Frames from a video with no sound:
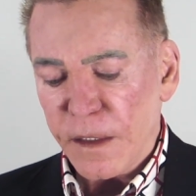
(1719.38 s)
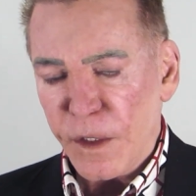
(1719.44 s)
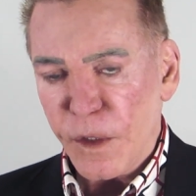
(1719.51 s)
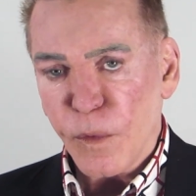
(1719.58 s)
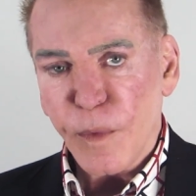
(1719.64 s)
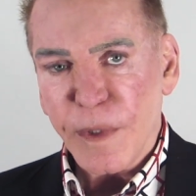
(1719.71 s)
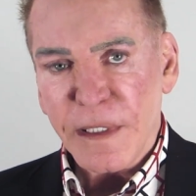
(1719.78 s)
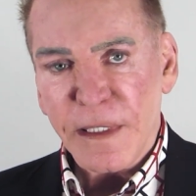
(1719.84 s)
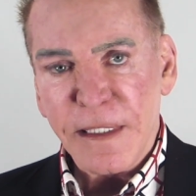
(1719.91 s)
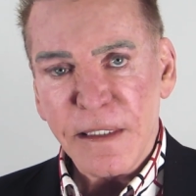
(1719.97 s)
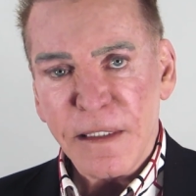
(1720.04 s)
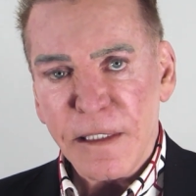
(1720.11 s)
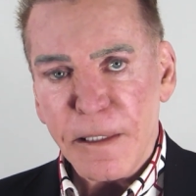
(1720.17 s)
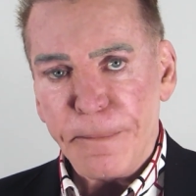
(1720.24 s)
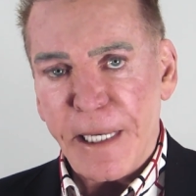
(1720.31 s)
You release
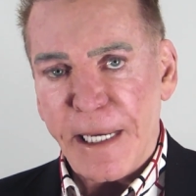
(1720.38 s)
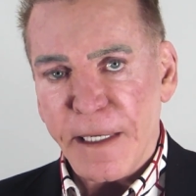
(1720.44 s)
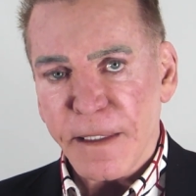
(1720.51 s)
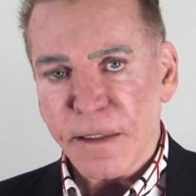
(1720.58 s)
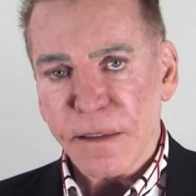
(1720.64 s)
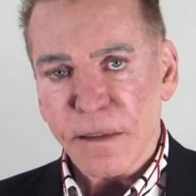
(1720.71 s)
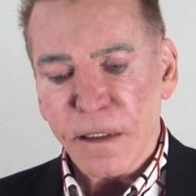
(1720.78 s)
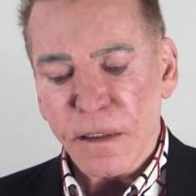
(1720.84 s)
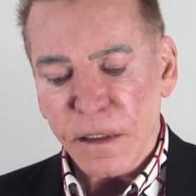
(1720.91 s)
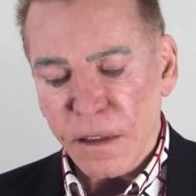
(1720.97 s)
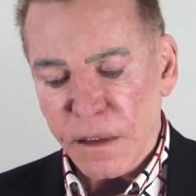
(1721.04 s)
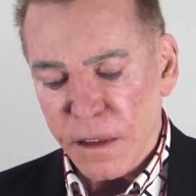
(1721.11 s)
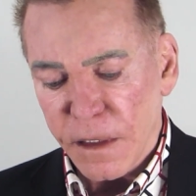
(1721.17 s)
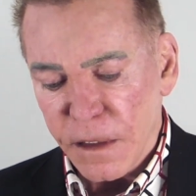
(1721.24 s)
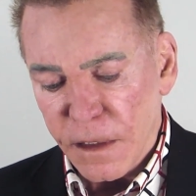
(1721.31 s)
the past.
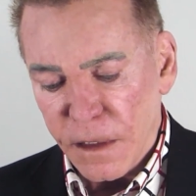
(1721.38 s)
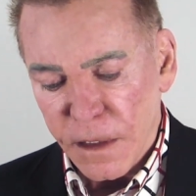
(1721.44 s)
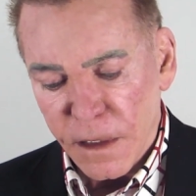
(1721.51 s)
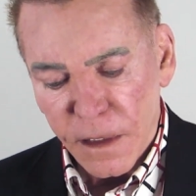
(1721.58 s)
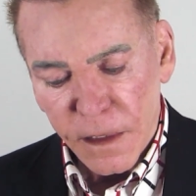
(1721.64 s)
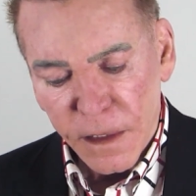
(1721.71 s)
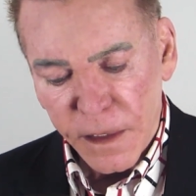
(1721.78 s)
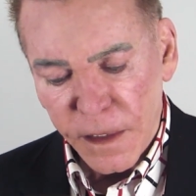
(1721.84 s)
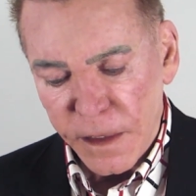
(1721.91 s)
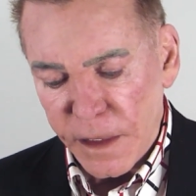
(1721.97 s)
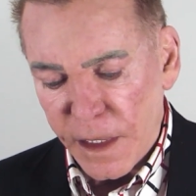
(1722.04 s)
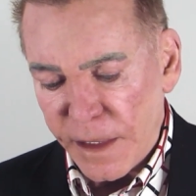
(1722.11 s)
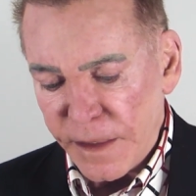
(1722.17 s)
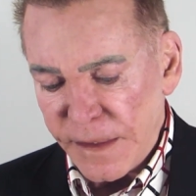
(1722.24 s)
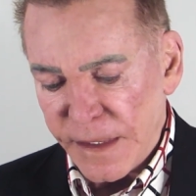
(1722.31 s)
And
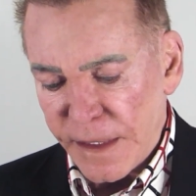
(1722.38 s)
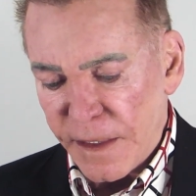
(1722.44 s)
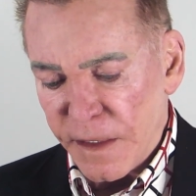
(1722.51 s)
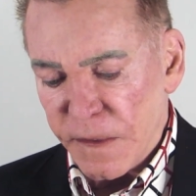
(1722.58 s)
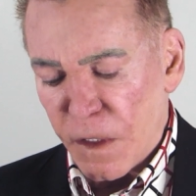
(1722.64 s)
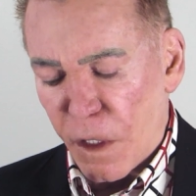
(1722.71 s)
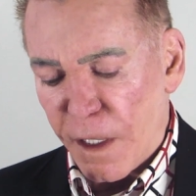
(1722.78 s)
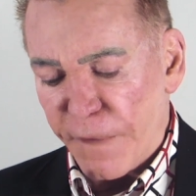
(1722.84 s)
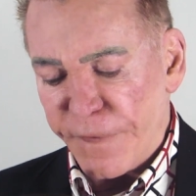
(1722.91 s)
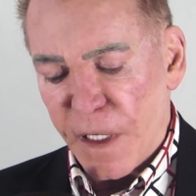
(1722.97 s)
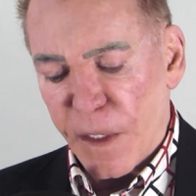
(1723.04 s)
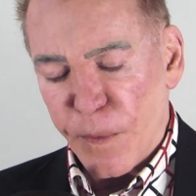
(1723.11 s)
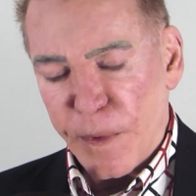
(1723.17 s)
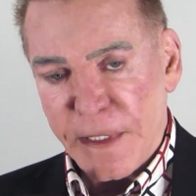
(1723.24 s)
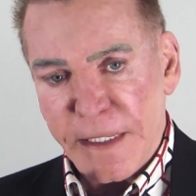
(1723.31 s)
I say this often, I
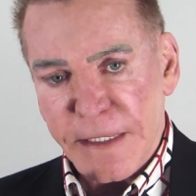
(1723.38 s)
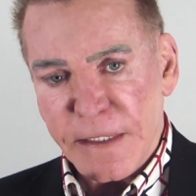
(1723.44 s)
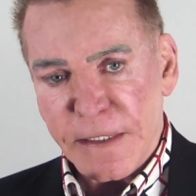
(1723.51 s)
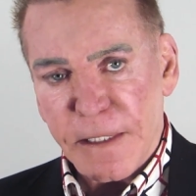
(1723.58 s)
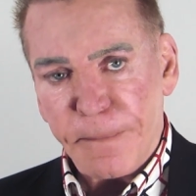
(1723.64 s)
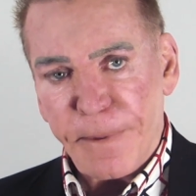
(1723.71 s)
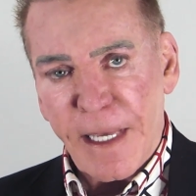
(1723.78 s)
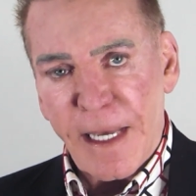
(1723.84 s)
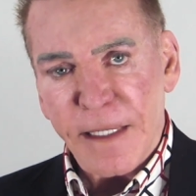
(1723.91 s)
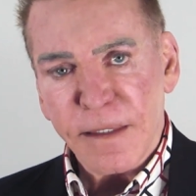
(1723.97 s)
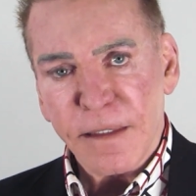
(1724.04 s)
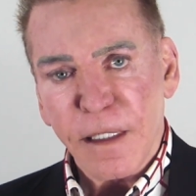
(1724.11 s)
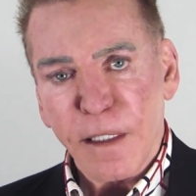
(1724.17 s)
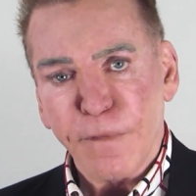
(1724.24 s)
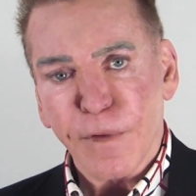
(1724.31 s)
release the
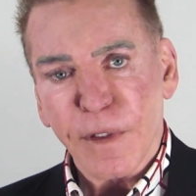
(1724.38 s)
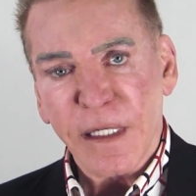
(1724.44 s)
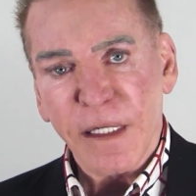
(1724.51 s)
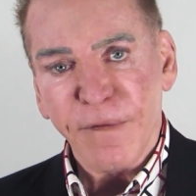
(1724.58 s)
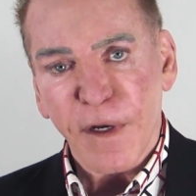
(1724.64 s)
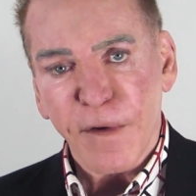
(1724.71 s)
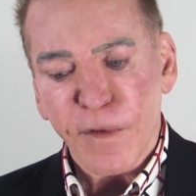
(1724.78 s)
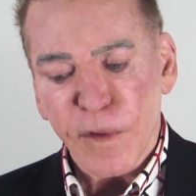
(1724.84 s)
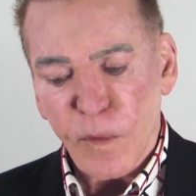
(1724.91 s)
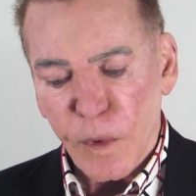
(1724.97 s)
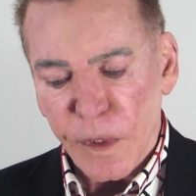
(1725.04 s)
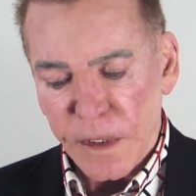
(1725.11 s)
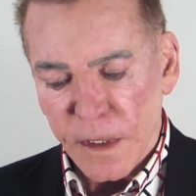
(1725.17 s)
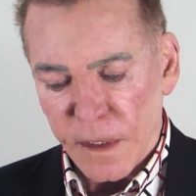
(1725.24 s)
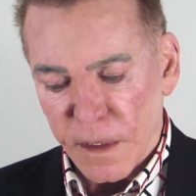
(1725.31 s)
past and I forgive
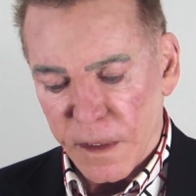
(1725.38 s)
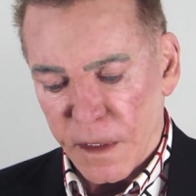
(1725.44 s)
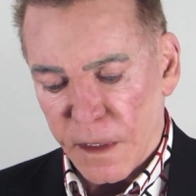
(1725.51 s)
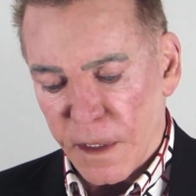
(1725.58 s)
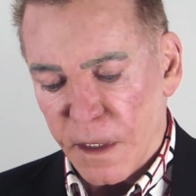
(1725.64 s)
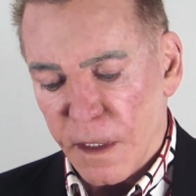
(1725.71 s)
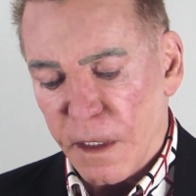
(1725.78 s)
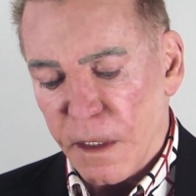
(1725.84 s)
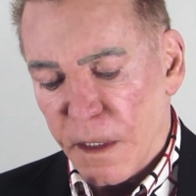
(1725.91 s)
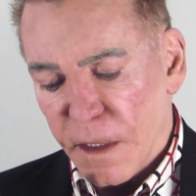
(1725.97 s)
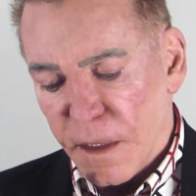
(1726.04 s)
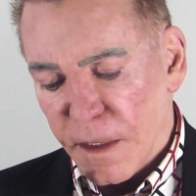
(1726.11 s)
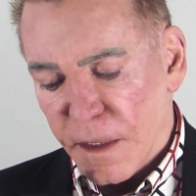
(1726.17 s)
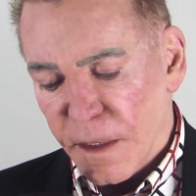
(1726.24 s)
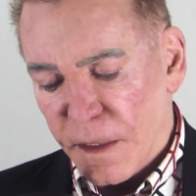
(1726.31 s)
everyone.
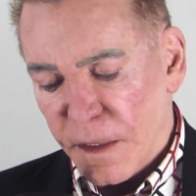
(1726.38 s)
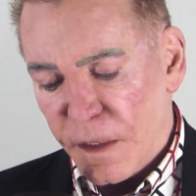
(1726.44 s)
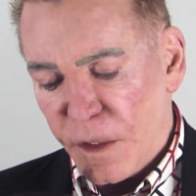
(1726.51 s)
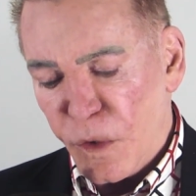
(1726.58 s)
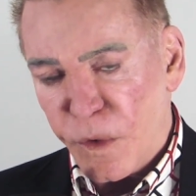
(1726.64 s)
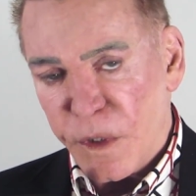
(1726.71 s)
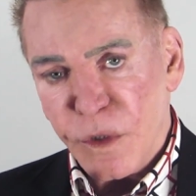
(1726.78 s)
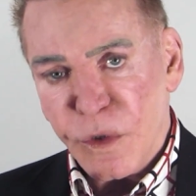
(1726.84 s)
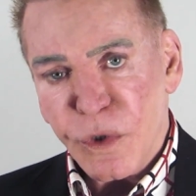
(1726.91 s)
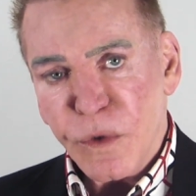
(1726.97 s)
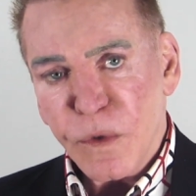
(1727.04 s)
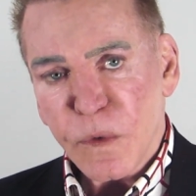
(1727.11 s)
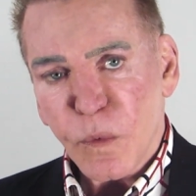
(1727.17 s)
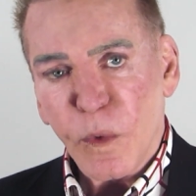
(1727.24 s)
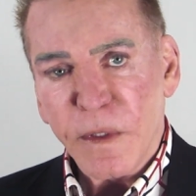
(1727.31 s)
You can
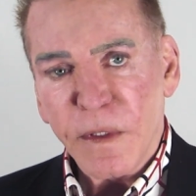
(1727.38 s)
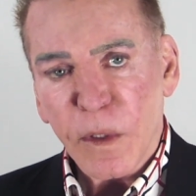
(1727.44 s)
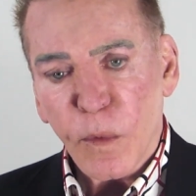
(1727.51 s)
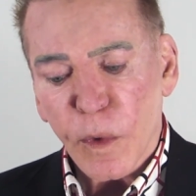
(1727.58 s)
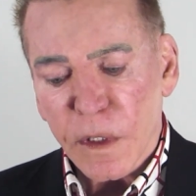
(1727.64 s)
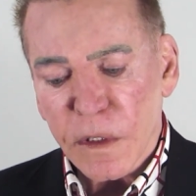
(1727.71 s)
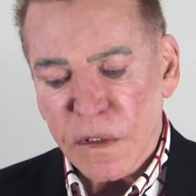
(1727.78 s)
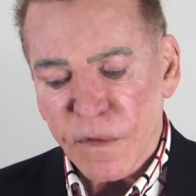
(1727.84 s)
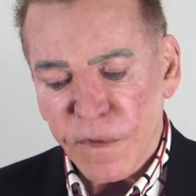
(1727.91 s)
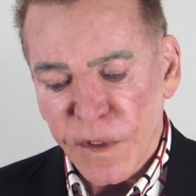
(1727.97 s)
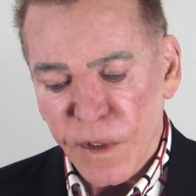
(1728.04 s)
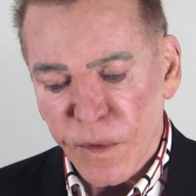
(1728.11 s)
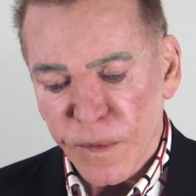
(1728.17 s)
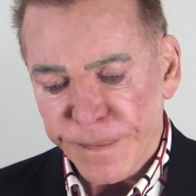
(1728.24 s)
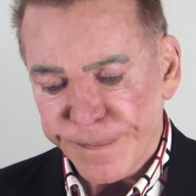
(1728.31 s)
choose one that works for
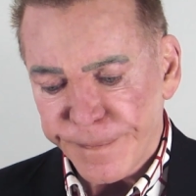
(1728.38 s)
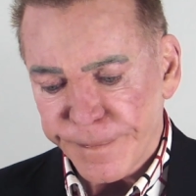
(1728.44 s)
you.